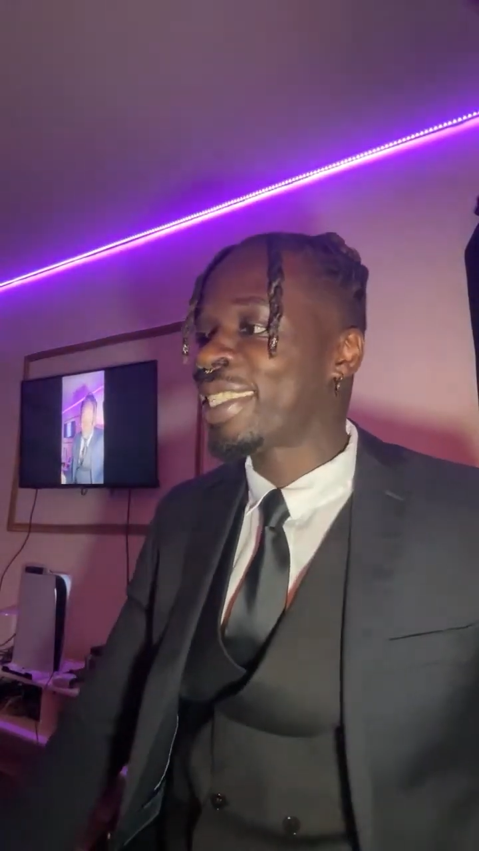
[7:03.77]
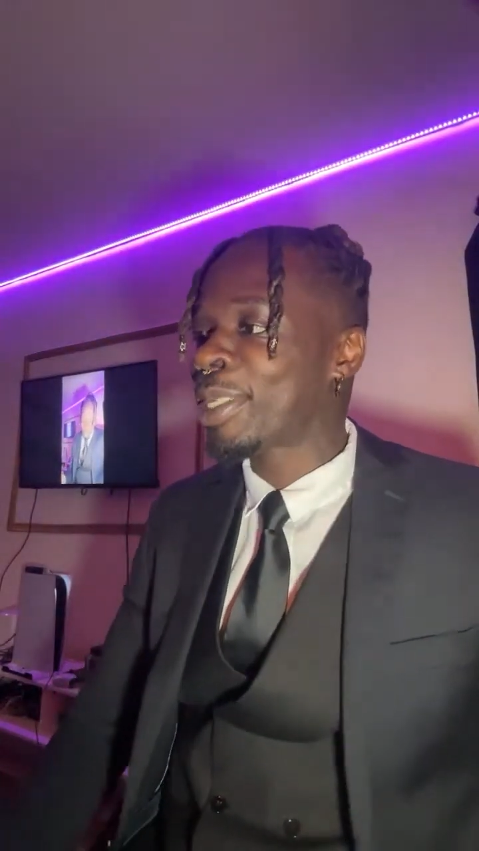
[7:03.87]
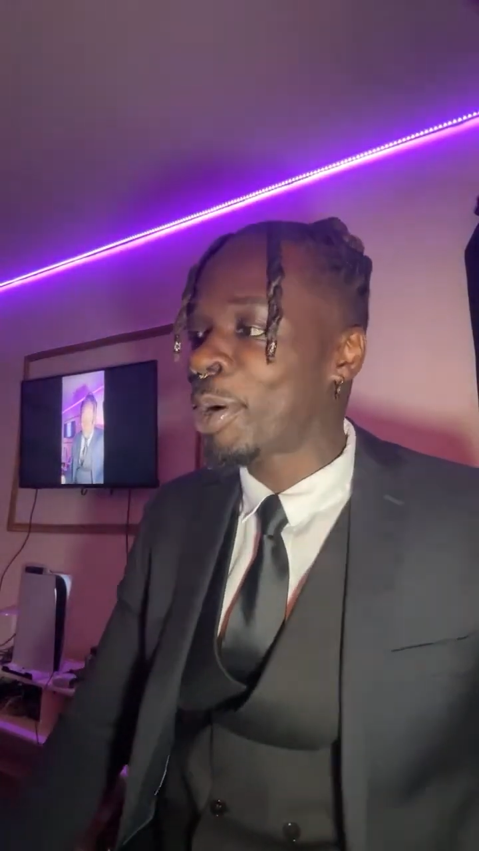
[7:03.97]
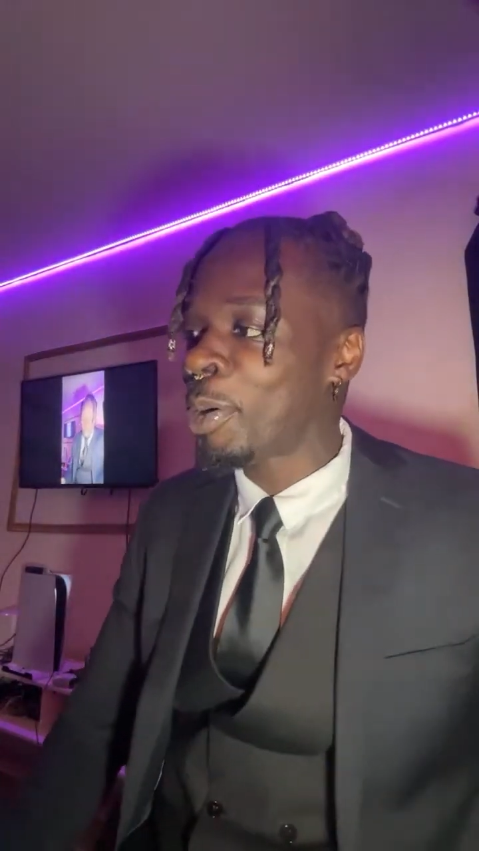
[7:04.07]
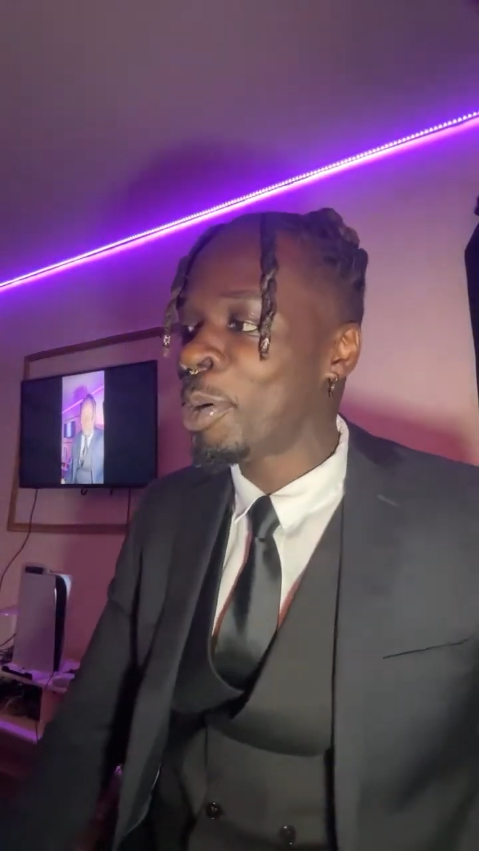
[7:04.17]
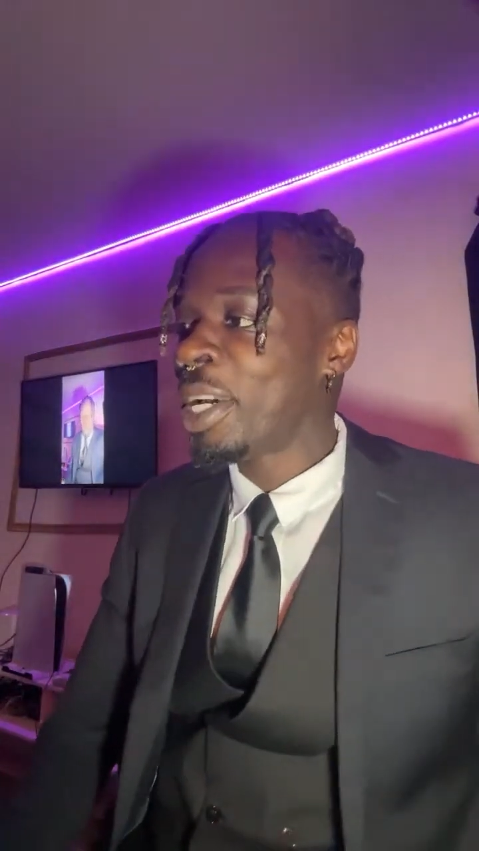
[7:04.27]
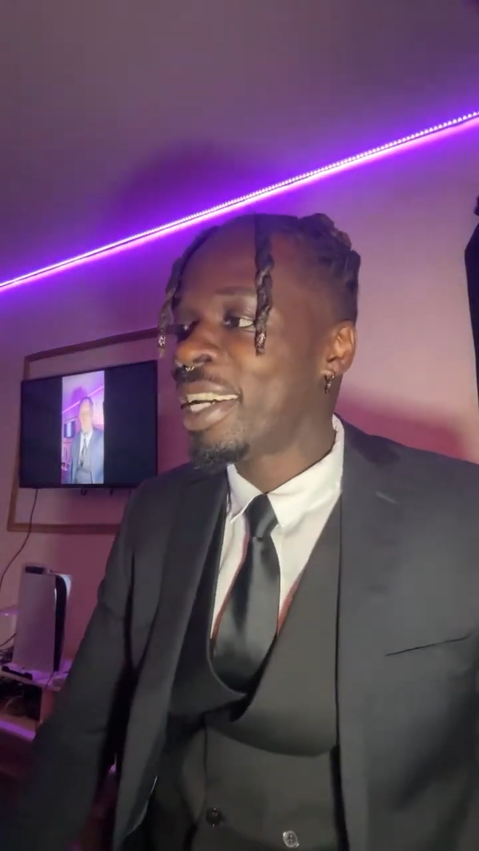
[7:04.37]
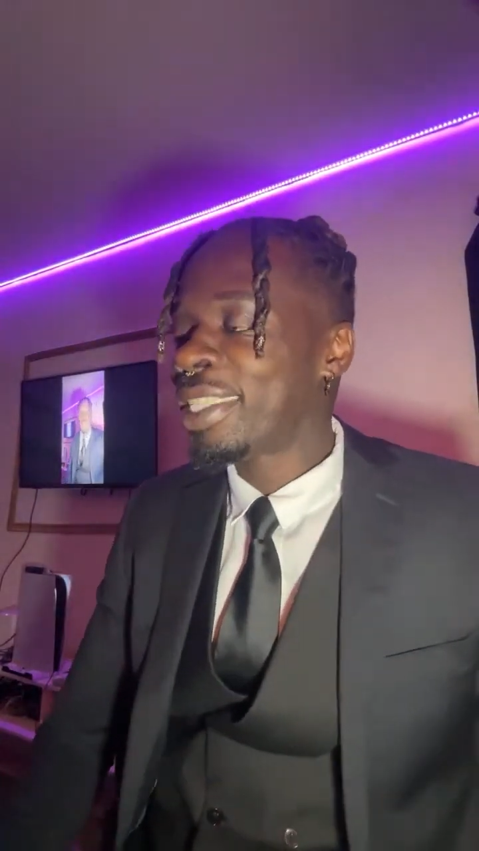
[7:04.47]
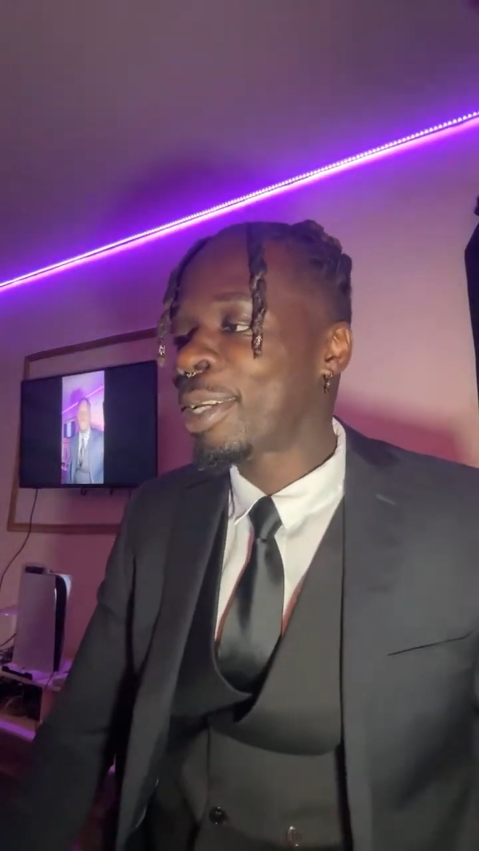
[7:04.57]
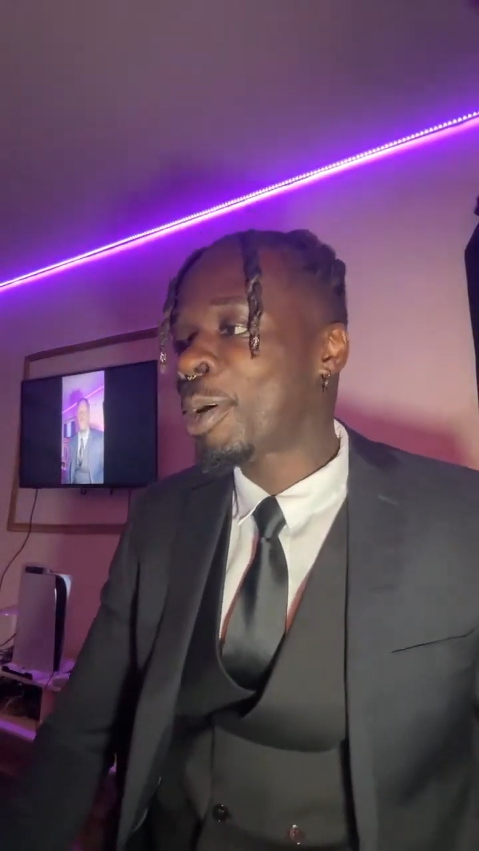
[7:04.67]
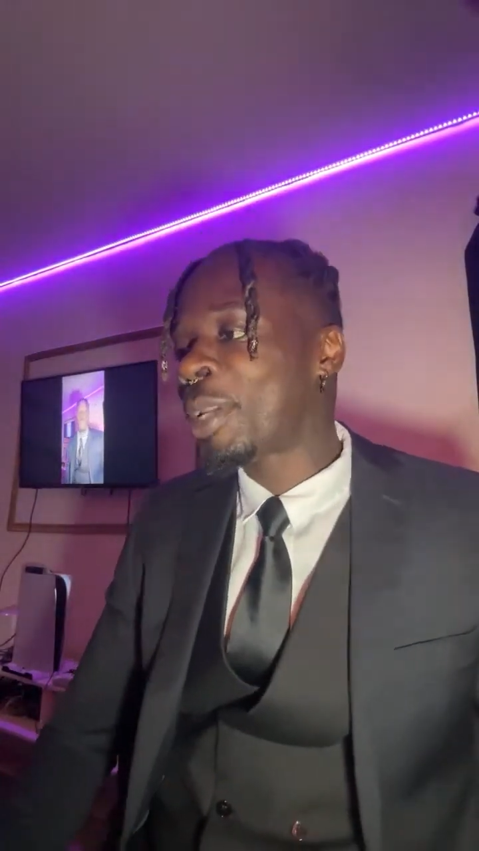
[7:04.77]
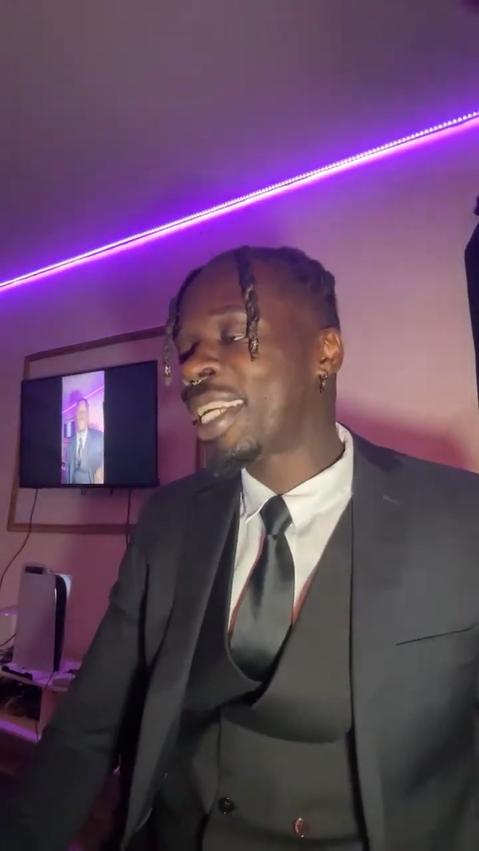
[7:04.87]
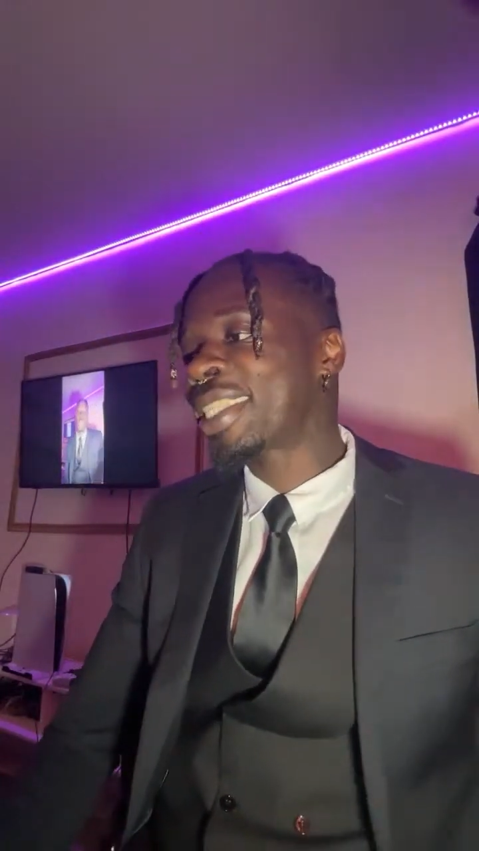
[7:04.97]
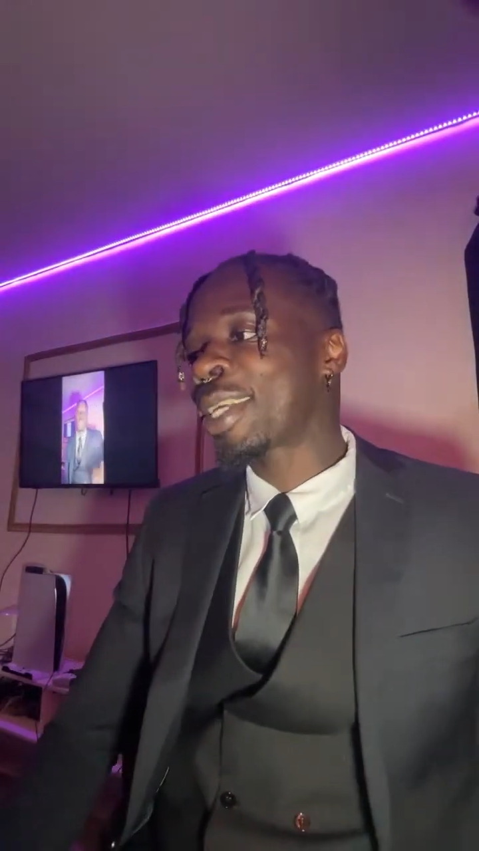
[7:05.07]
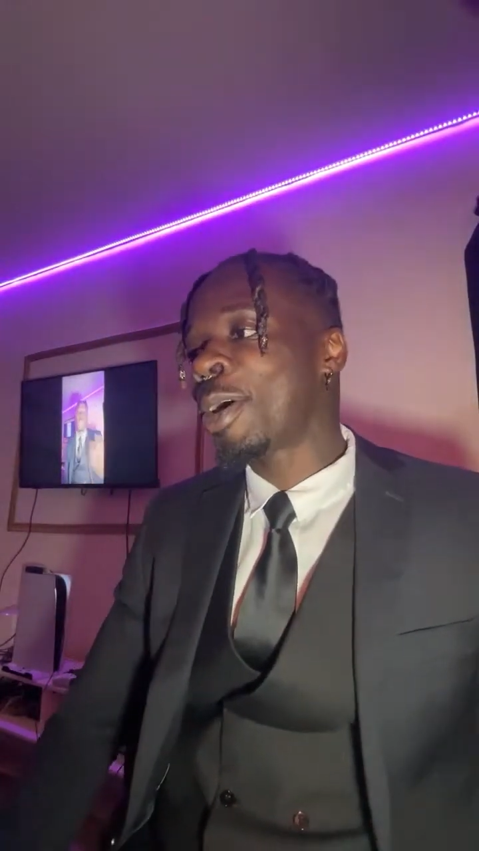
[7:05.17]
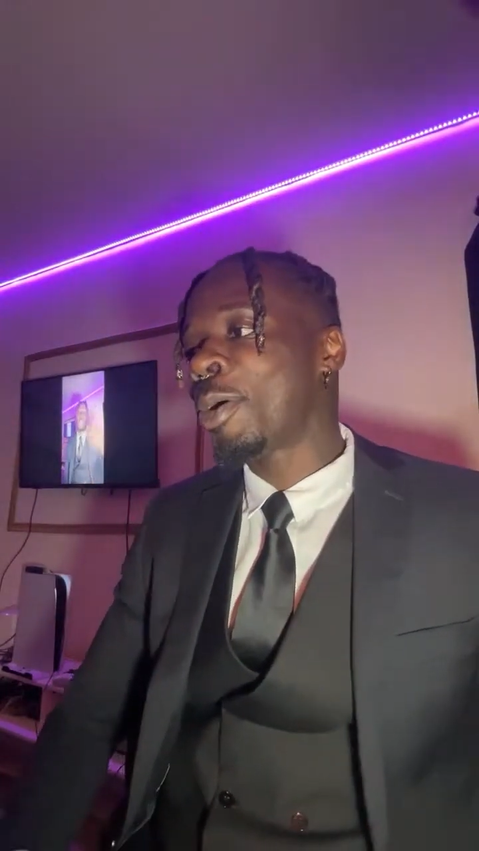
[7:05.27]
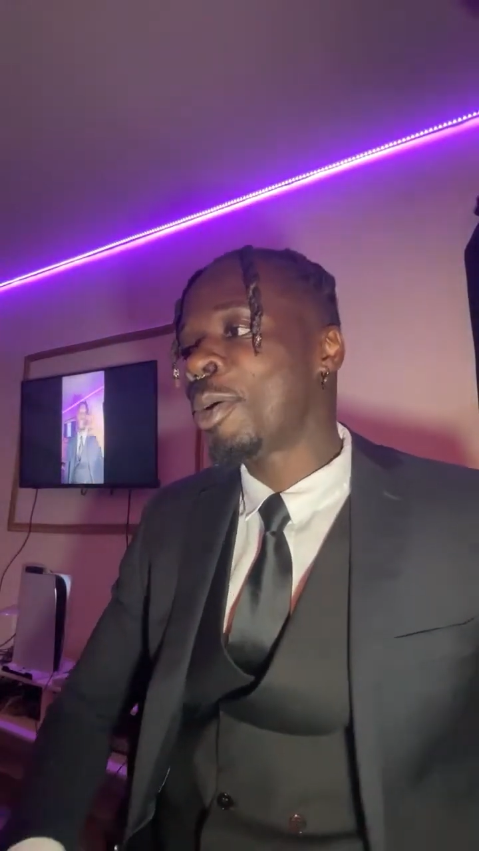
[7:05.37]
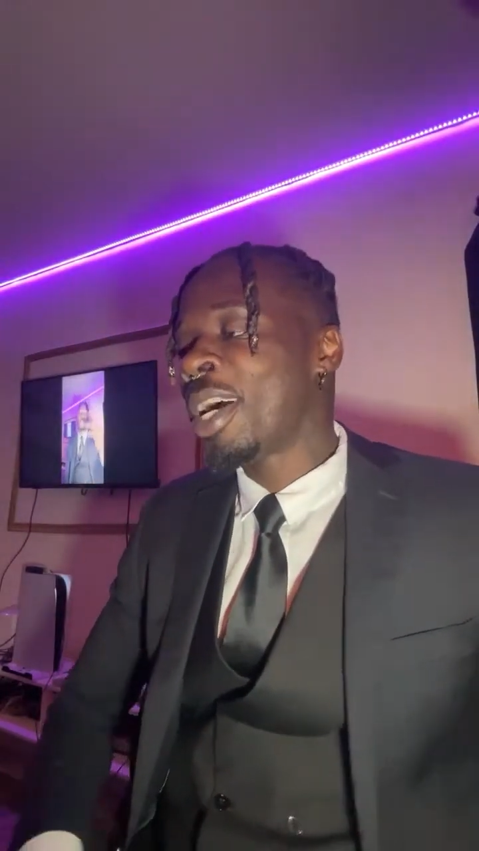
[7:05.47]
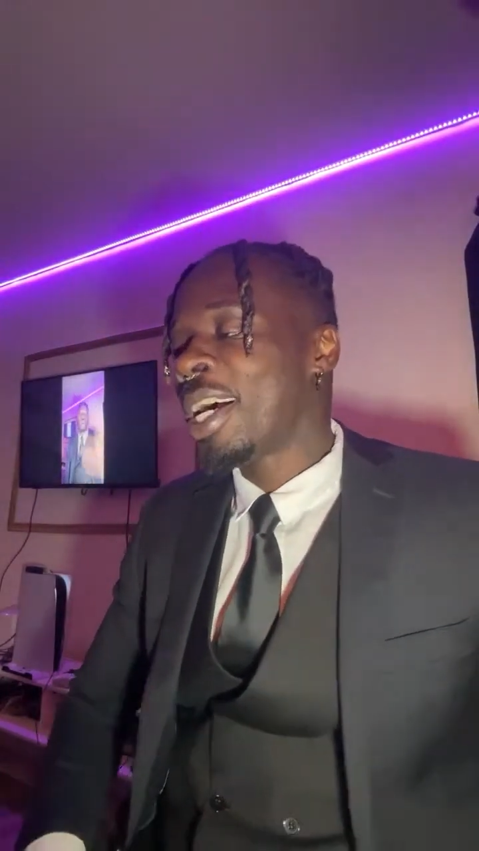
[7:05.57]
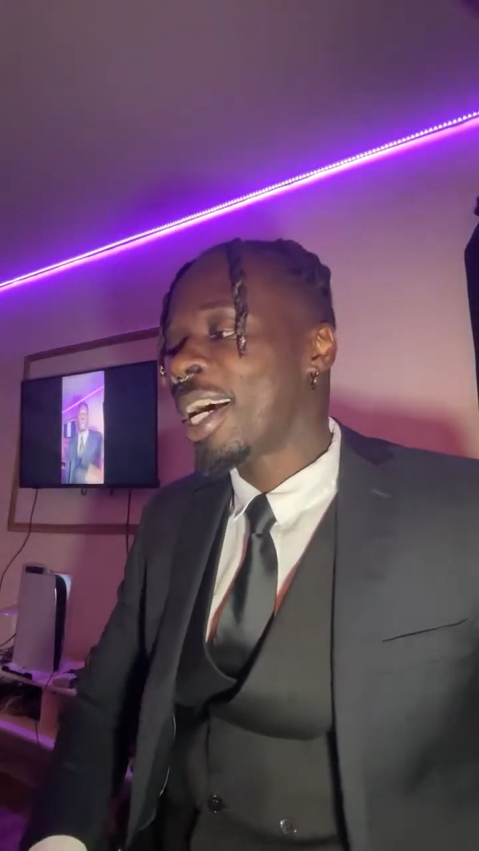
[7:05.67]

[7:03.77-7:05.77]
so let's go.